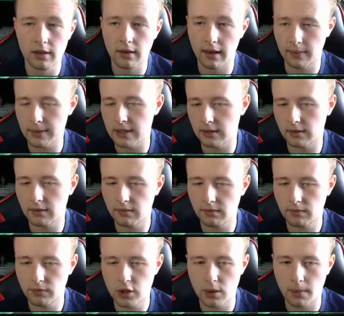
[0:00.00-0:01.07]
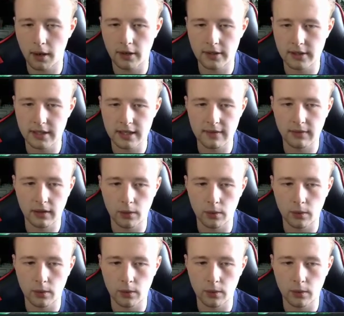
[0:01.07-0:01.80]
I mean, to be honest, even though